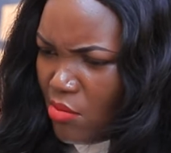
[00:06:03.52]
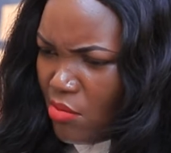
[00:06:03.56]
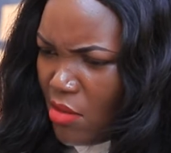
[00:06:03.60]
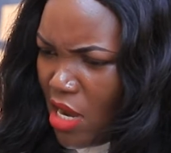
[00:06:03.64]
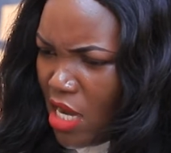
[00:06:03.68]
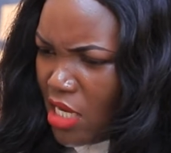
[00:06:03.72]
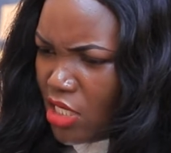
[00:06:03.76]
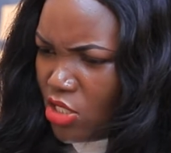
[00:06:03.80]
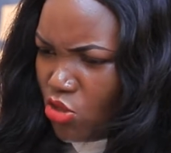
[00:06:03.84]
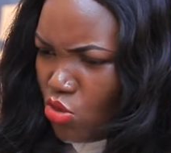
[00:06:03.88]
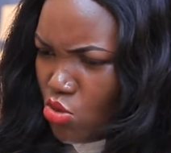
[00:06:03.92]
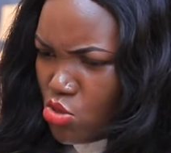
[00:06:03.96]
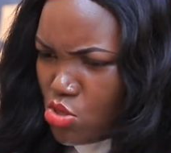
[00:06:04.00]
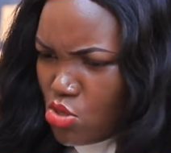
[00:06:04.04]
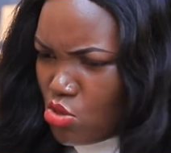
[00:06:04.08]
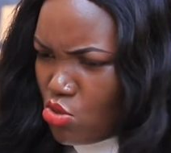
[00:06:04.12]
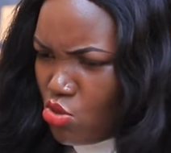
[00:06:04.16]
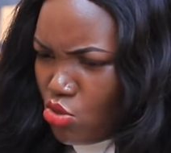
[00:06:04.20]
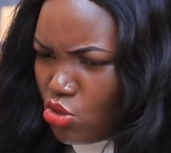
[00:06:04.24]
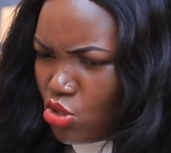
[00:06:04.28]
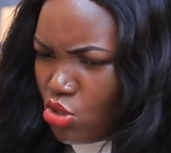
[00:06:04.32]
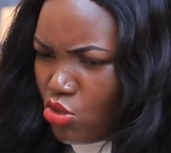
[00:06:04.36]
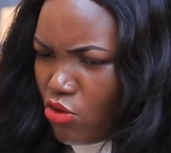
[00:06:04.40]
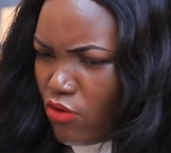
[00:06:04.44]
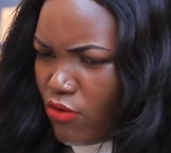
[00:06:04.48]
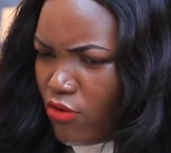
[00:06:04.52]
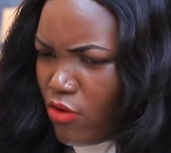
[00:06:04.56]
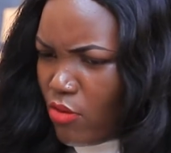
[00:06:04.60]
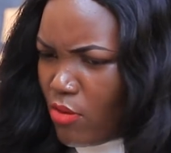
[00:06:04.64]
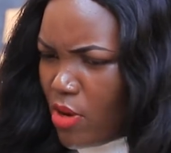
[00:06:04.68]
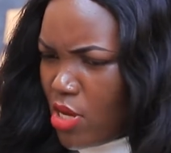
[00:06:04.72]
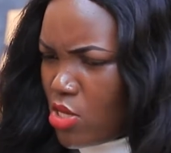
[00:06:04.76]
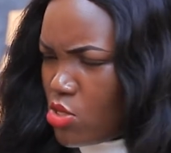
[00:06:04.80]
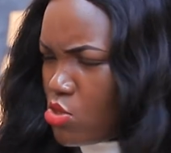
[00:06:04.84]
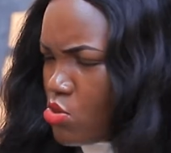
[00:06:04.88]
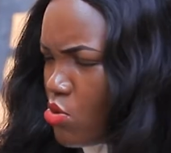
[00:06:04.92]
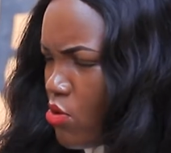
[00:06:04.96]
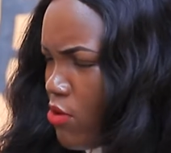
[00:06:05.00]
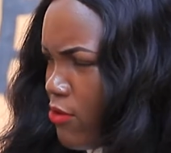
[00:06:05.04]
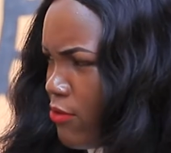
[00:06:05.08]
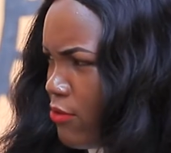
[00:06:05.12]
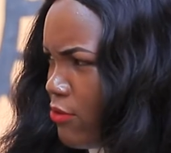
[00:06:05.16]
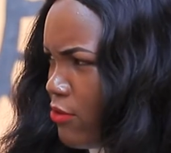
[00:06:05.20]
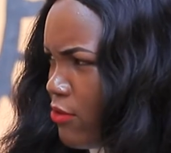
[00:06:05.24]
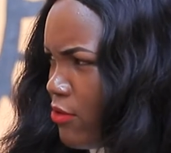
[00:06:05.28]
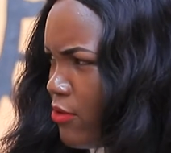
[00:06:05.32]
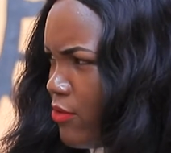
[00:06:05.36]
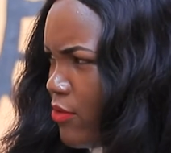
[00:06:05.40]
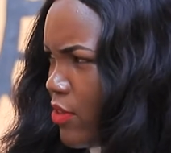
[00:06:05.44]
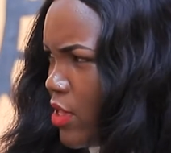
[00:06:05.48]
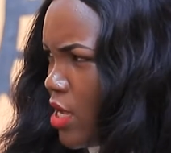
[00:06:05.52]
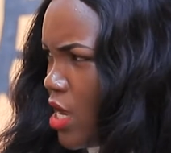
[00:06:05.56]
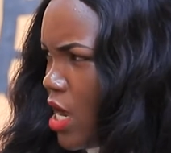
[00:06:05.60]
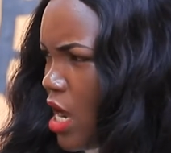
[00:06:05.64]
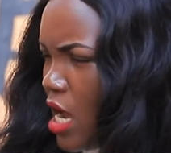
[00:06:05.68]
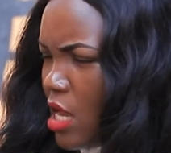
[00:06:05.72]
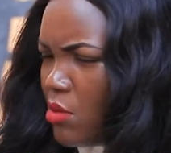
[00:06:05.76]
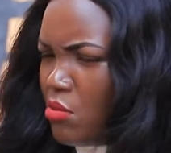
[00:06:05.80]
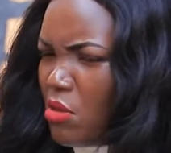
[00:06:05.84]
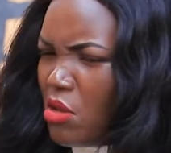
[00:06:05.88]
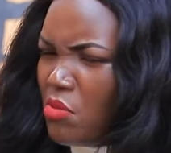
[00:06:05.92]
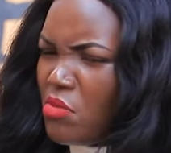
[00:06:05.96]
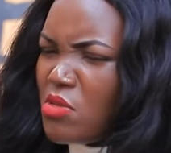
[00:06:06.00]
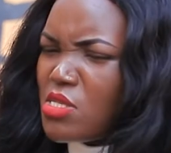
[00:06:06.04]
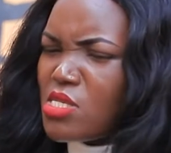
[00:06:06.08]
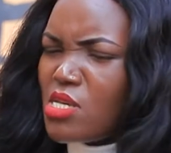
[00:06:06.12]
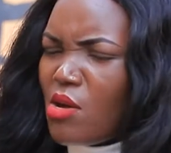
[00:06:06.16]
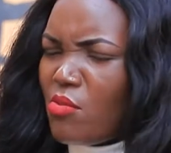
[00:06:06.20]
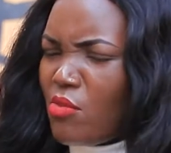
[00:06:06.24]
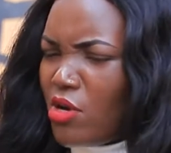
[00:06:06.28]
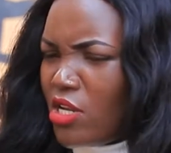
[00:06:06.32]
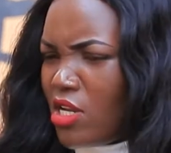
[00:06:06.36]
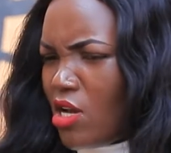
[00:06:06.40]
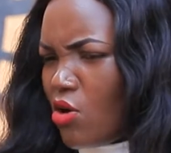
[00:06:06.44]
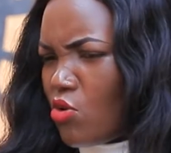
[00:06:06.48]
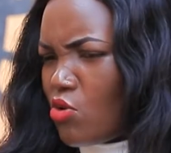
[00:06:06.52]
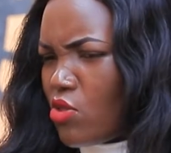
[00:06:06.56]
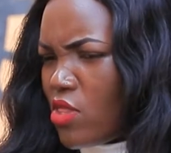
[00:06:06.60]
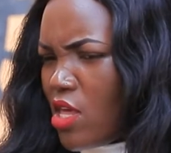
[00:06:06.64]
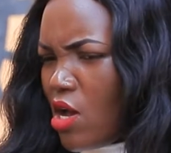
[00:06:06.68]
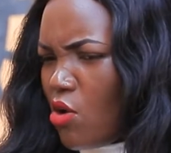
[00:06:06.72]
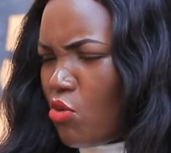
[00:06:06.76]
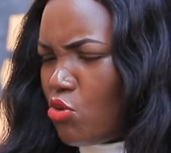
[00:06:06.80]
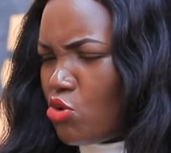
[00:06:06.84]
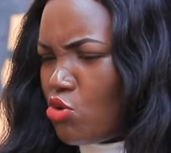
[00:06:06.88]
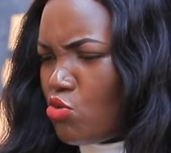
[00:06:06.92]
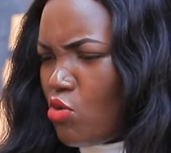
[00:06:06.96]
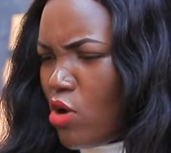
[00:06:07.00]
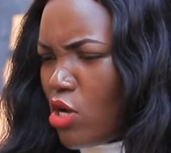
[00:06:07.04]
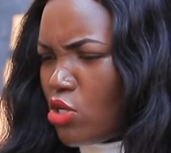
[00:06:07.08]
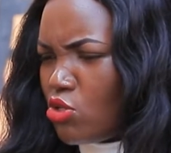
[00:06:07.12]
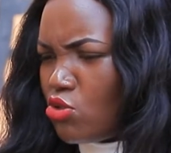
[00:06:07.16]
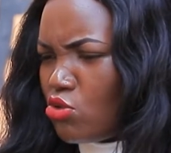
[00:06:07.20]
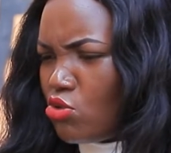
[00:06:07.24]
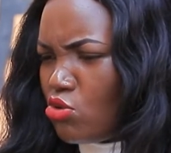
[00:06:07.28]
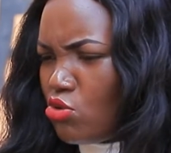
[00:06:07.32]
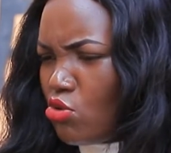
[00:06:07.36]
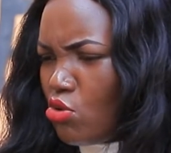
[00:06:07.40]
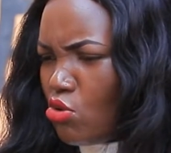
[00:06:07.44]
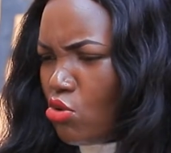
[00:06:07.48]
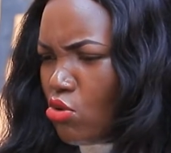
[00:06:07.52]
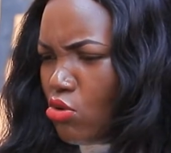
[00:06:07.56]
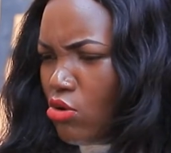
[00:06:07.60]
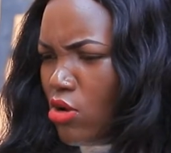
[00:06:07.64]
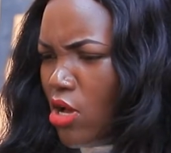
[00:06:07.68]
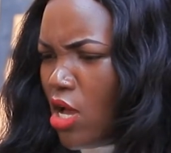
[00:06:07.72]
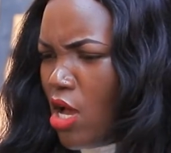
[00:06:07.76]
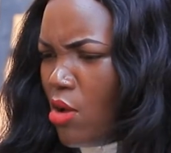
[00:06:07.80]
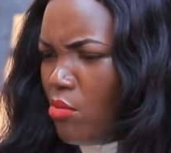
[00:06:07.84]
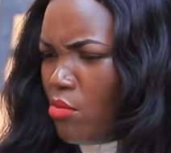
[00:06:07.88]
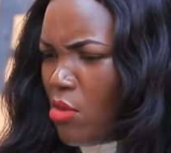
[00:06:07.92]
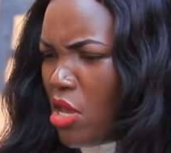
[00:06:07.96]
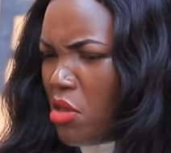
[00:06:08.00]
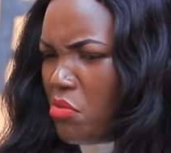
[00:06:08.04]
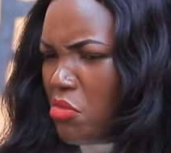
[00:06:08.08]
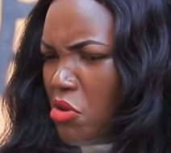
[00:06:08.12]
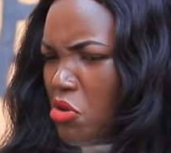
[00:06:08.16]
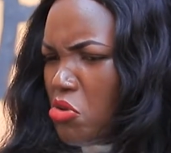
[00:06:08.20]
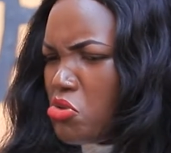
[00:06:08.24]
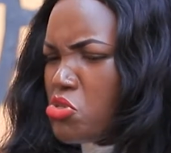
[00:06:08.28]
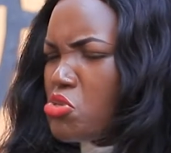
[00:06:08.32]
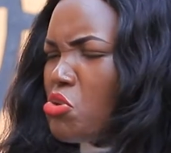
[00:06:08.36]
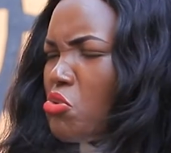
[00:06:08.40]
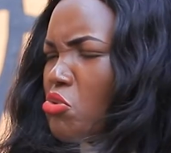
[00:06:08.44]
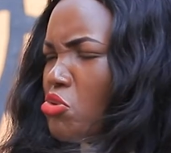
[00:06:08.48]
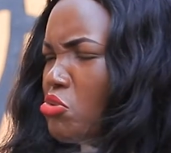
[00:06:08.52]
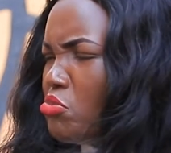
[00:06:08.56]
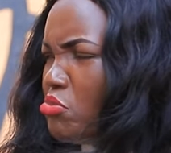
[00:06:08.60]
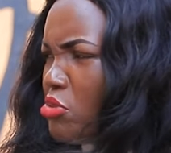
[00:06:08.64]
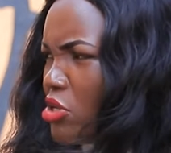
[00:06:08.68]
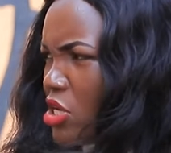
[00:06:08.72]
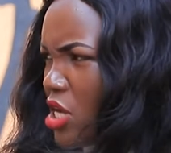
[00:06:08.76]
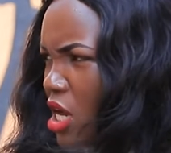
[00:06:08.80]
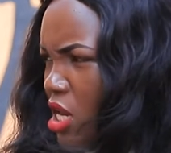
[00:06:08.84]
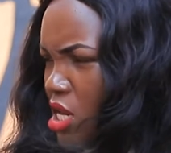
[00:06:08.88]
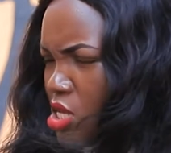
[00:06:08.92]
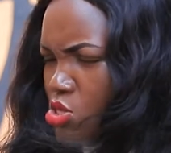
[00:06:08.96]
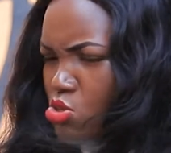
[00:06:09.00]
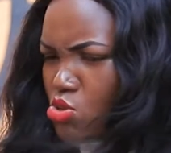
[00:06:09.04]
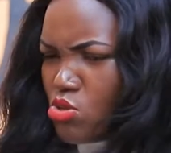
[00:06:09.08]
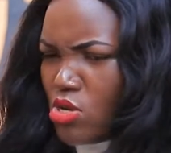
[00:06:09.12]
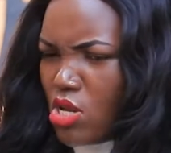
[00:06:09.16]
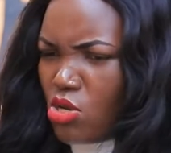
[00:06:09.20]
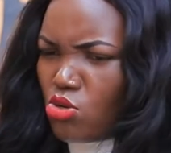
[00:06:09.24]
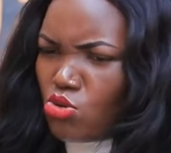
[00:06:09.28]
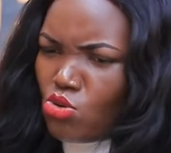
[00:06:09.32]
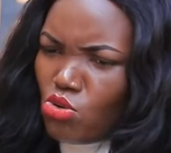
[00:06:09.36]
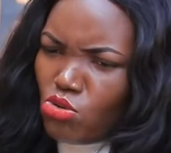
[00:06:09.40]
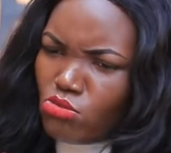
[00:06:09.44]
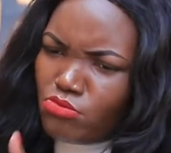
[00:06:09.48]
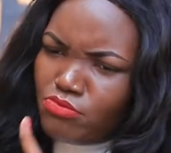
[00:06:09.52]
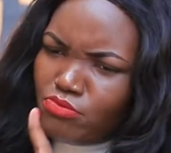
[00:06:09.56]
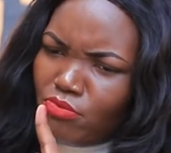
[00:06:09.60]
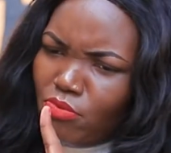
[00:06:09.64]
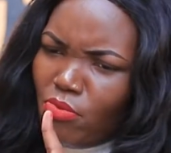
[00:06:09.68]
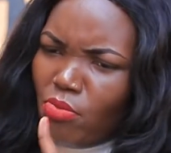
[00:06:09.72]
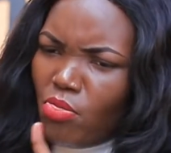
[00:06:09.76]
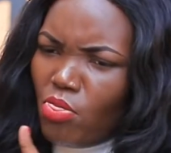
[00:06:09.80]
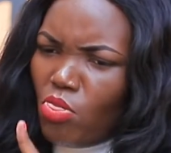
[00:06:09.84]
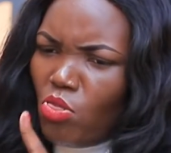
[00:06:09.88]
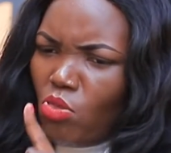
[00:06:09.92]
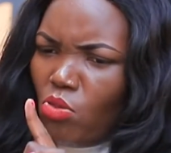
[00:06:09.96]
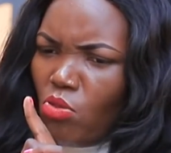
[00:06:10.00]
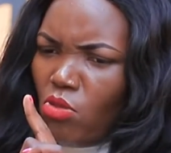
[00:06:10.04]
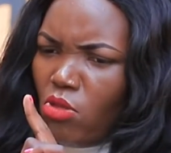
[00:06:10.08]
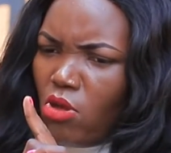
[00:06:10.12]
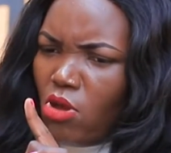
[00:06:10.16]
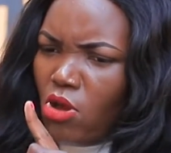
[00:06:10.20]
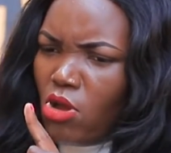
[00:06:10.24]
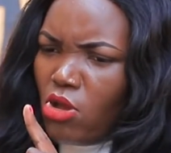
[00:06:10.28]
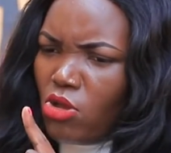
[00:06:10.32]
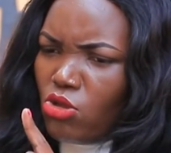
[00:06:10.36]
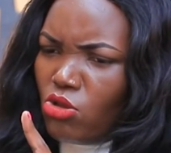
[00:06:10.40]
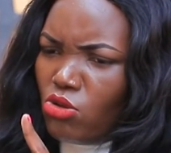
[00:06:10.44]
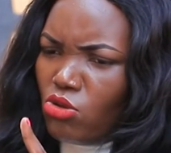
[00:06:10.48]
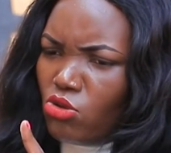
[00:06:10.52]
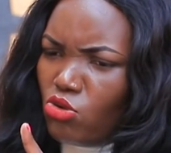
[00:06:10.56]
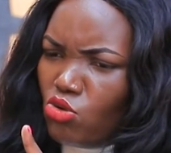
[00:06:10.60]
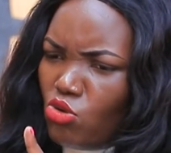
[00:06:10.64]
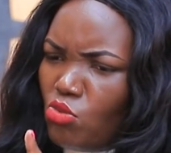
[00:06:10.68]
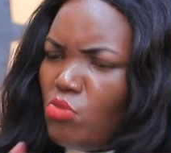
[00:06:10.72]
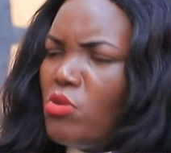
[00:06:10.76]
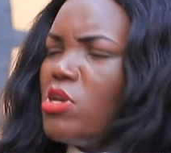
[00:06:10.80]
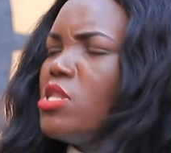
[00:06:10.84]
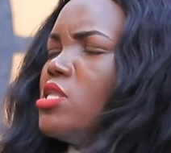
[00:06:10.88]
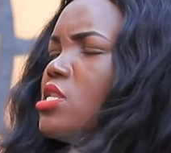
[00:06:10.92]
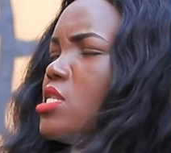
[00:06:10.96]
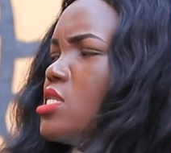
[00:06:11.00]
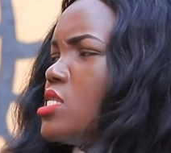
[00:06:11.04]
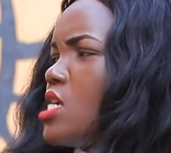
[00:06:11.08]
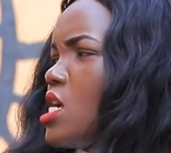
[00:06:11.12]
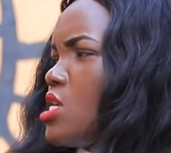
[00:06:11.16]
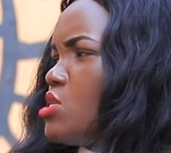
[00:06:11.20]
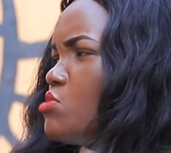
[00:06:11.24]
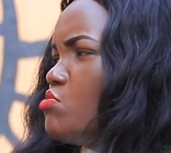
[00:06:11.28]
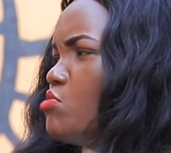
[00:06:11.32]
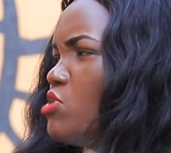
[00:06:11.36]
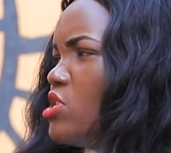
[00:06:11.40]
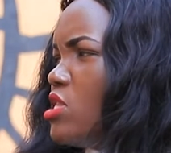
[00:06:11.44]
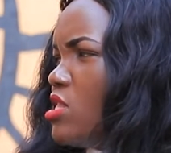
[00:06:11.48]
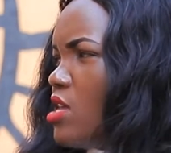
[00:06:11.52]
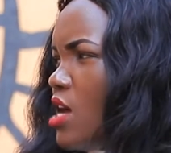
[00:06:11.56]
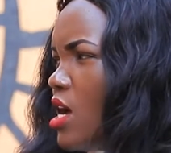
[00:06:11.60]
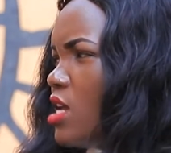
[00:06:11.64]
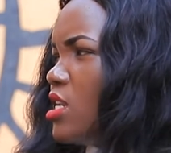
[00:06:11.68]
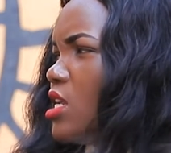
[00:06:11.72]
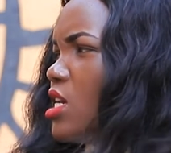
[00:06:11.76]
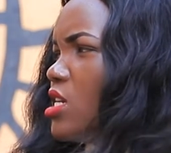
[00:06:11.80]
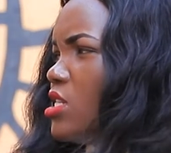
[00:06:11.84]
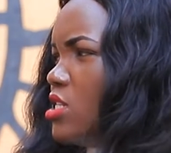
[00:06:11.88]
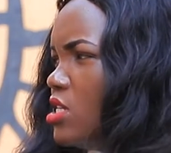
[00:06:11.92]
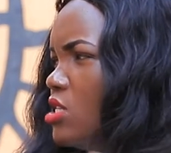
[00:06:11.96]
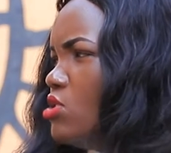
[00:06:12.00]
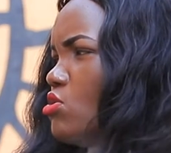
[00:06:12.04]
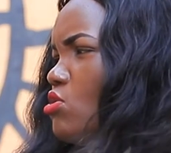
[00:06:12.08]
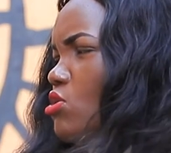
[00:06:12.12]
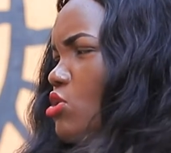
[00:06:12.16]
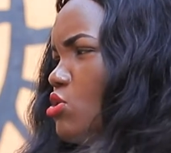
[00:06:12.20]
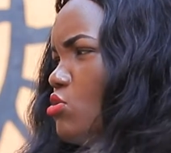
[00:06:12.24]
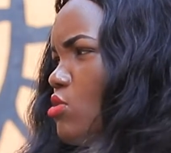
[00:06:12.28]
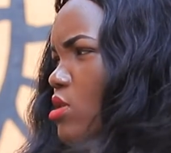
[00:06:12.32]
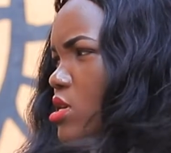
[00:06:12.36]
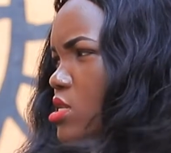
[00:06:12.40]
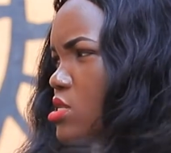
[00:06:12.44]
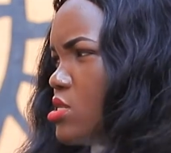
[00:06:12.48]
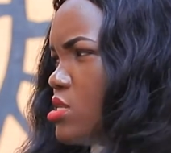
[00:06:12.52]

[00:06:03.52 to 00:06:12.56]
might also not know for myself. And maybe someone out there would want to know, maybe also would pick a lesson and know, you mean this has been there and I didn't know it was